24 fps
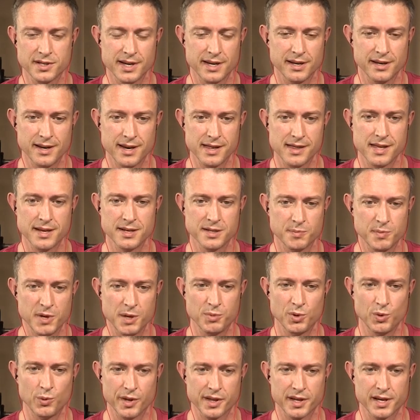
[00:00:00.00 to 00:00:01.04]
and these
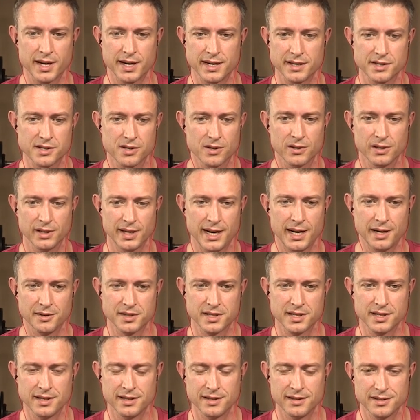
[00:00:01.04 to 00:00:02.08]
people with guns are allowed
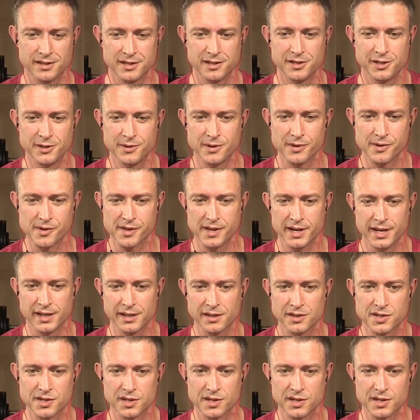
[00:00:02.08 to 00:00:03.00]
to do their thing.